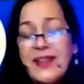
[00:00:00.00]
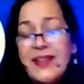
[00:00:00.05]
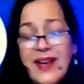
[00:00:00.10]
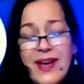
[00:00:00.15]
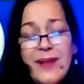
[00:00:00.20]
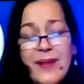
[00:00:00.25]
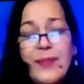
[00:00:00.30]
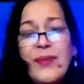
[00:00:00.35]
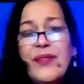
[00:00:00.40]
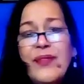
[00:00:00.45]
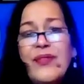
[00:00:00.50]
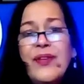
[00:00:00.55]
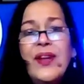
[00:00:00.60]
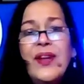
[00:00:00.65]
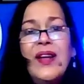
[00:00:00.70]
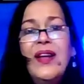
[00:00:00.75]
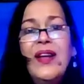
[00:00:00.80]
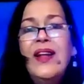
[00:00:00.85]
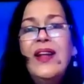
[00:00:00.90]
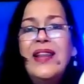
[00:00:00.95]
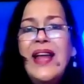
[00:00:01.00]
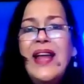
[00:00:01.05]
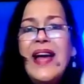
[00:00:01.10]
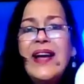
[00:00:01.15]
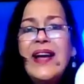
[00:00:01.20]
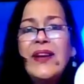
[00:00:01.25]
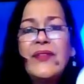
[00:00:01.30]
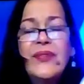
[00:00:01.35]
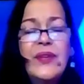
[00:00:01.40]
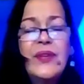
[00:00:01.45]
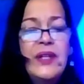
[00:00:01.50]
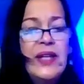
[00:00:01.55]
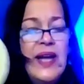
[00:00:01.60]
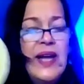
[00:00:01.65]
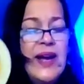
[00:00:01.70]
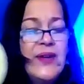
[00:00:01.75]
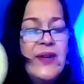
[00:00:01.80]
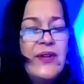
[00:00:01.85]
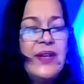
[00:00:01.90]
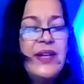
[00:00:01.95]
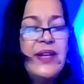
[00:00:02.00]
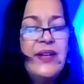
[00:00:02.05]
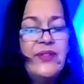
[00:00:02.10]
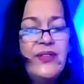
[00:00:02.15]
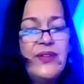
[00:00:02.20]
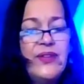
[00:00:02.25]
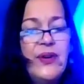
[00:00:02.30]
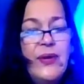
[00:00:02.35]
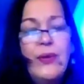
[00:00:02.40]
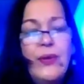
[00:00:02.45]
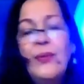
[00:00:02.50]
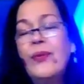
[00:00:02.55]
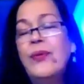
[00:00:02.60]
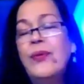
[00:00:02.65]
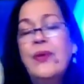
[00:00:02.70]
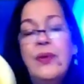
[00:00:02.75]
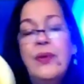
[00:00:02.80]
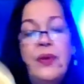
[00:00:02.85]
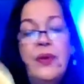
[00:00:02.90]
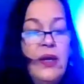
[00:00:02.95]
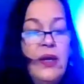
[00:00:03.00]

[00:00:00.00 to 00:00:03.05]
a time of lack of clarity. So